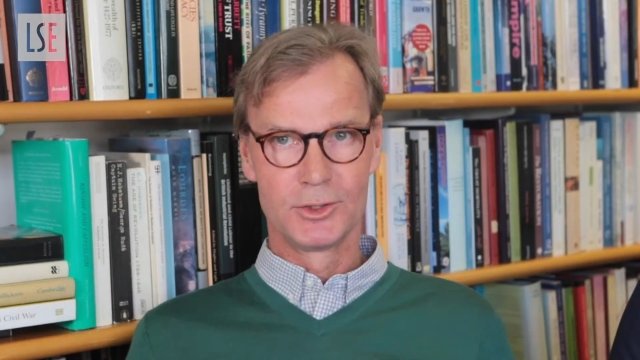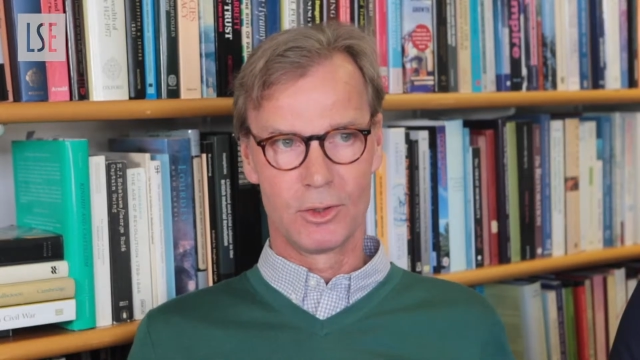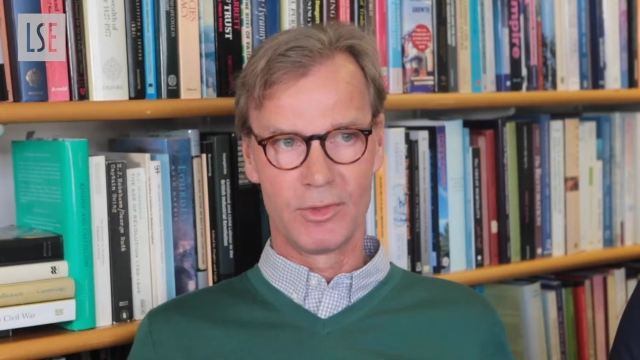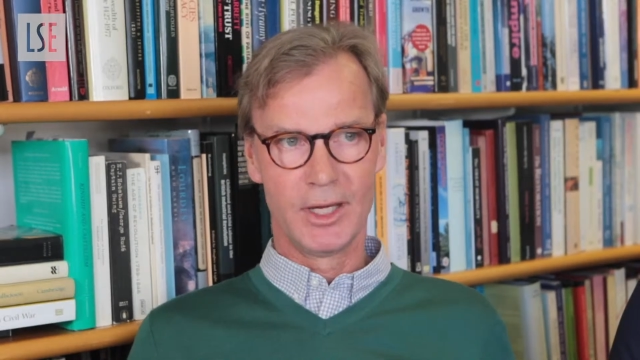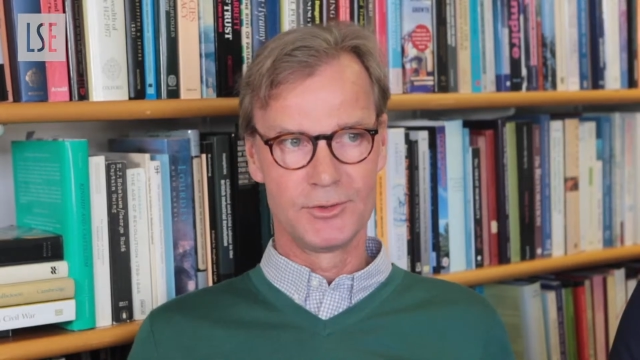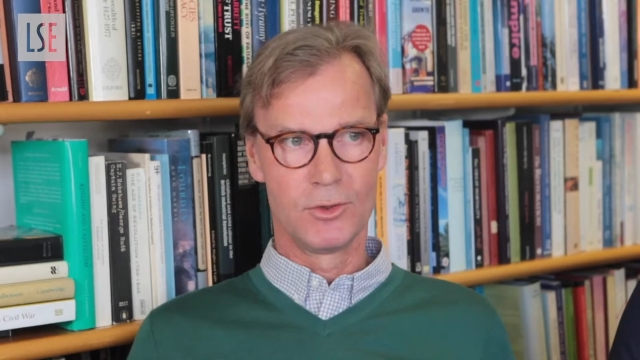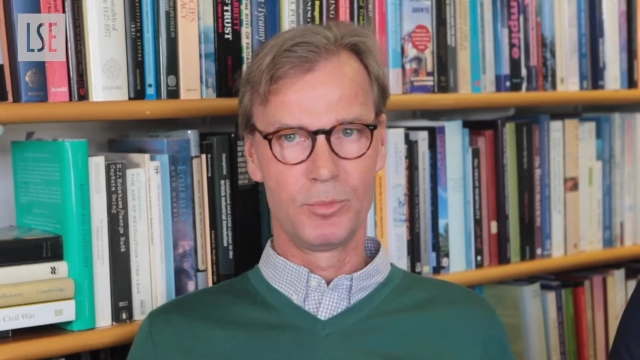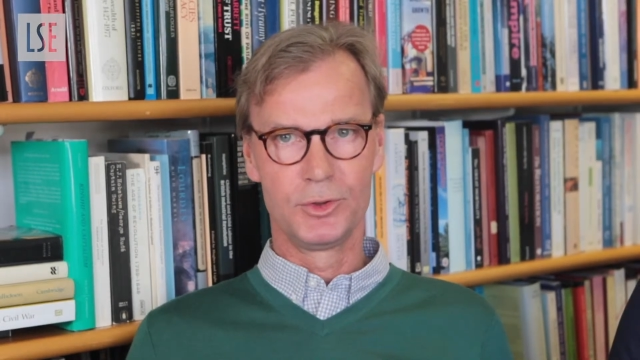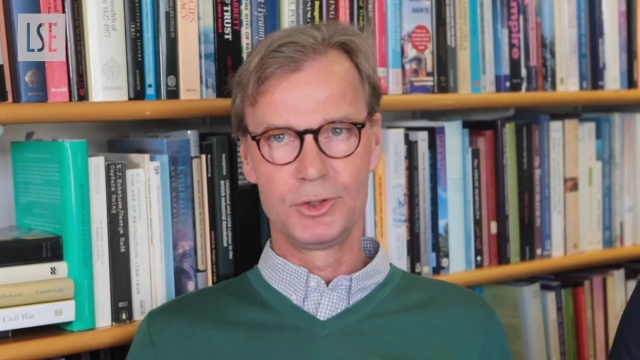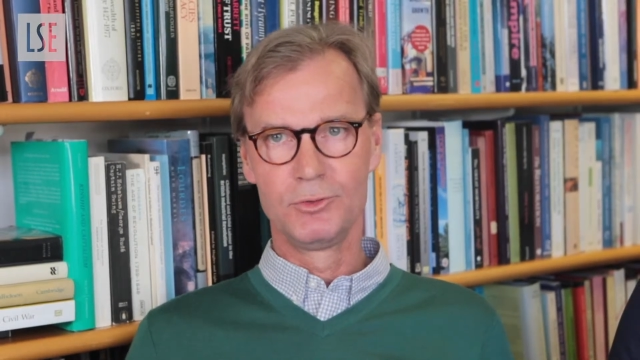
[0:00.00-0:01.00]
So there is an
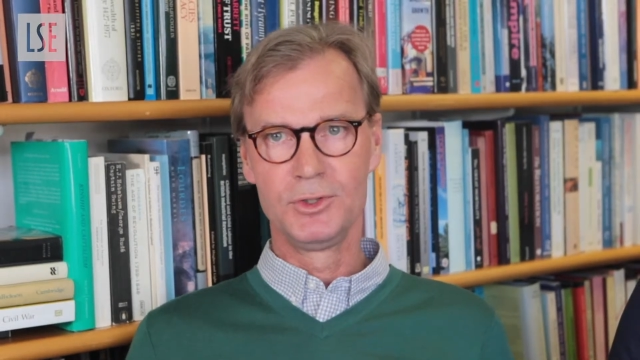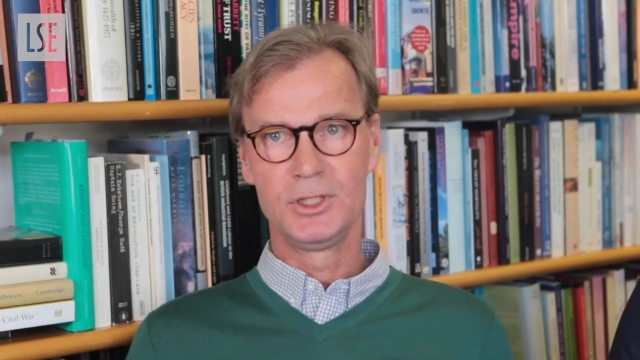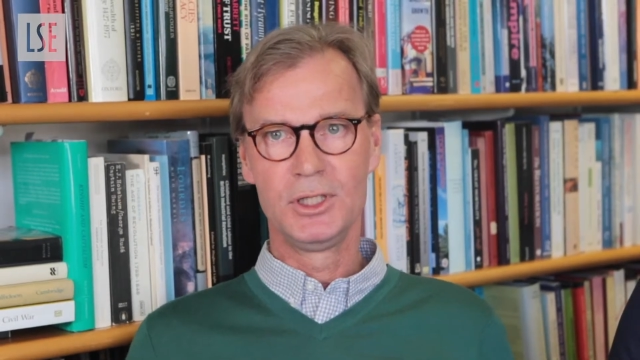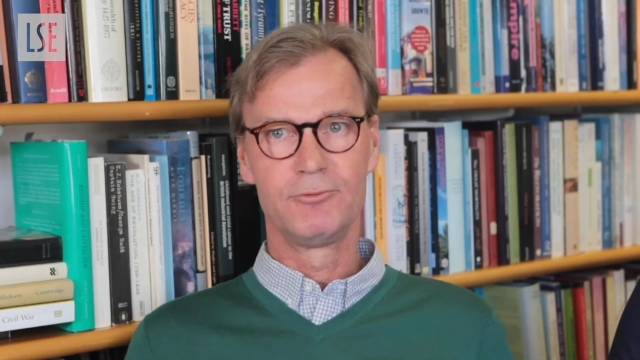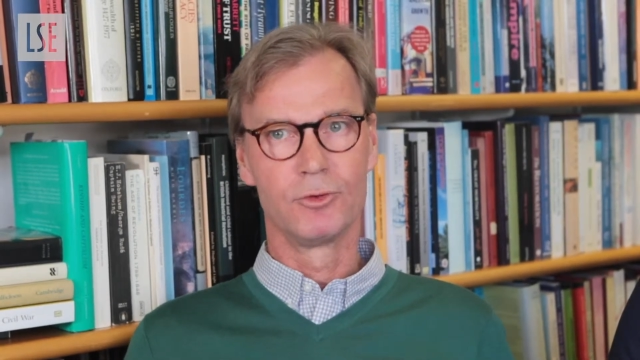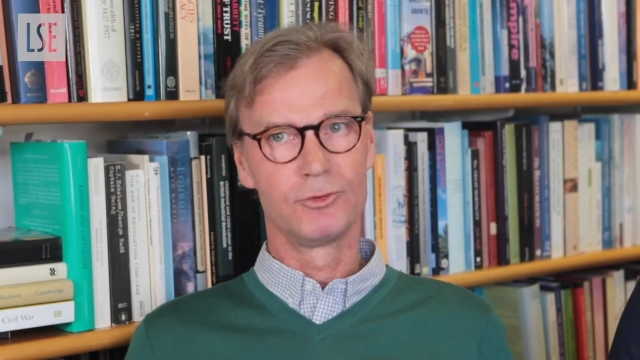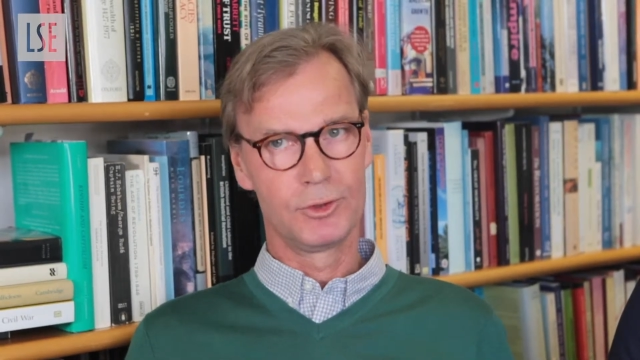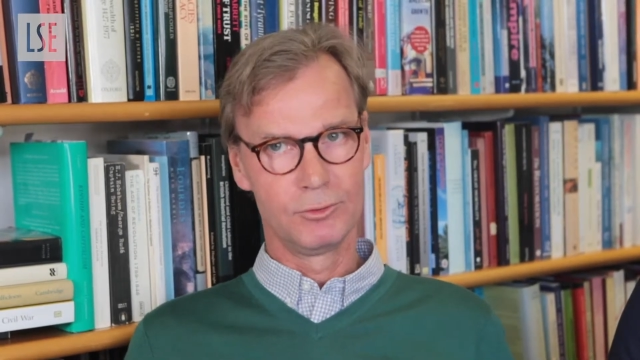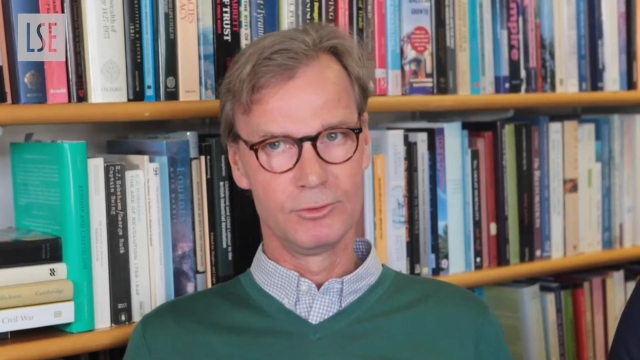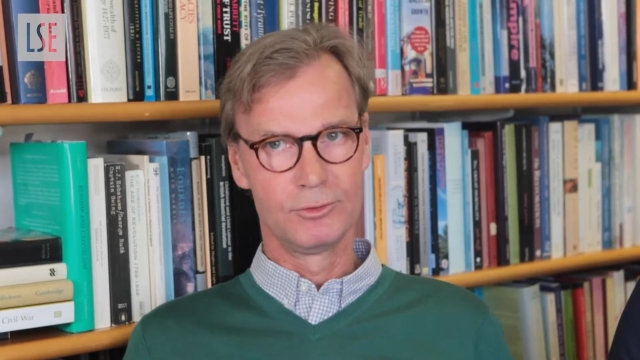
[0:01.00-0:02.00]
opportunity for
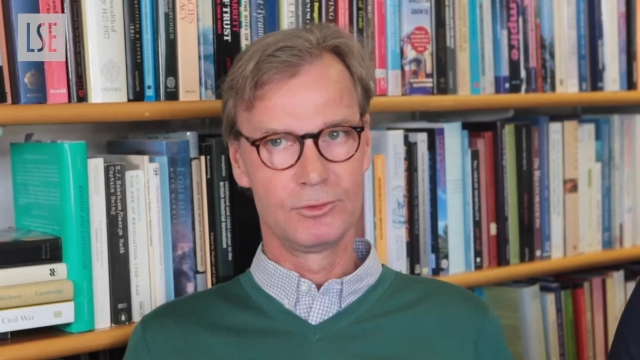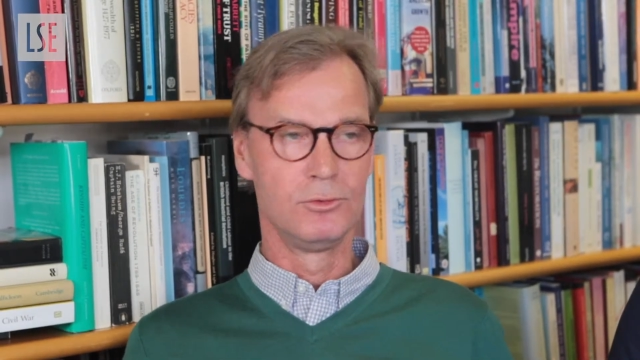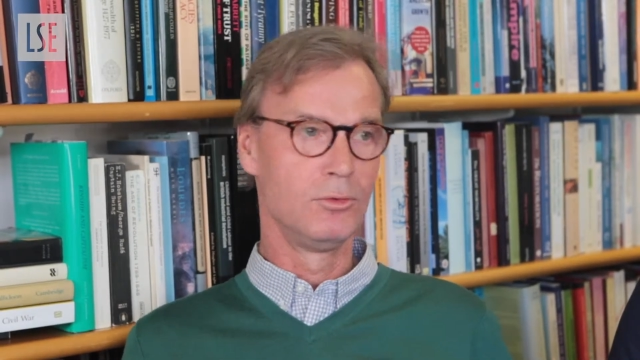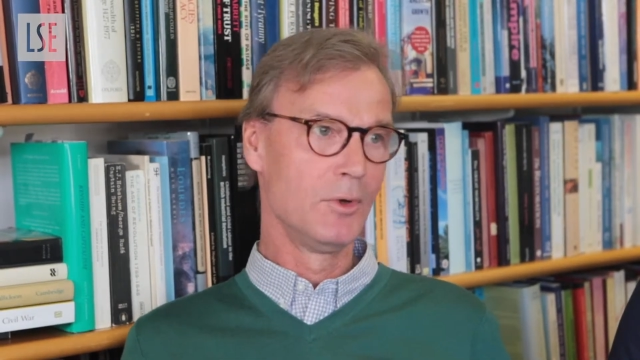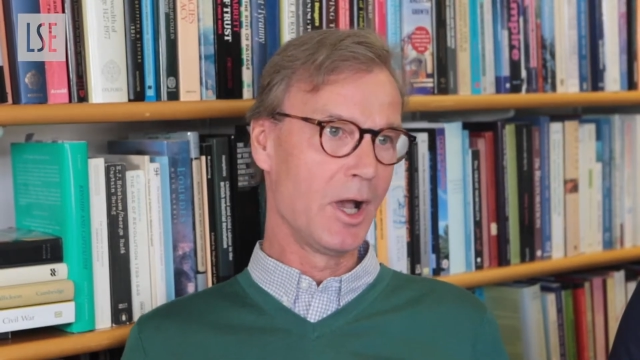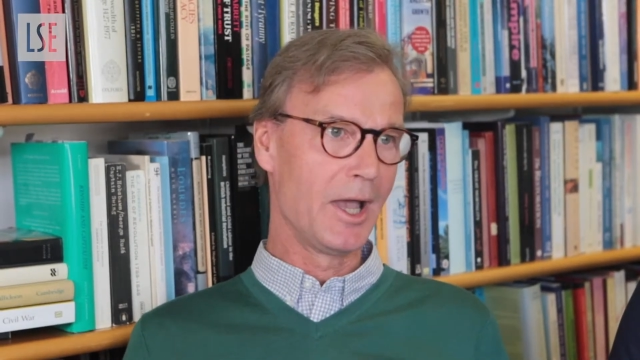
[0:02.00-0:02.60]
students to